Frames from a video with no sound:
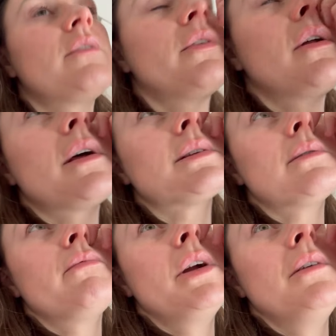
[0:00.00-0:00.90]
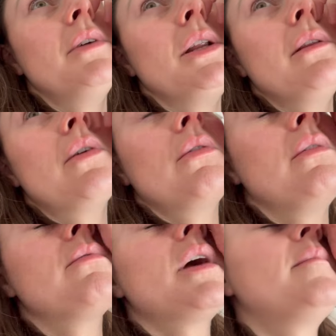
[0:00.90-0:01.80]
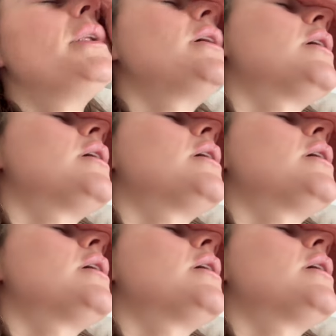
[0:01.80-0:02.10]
feel like that's a really, really long, rambly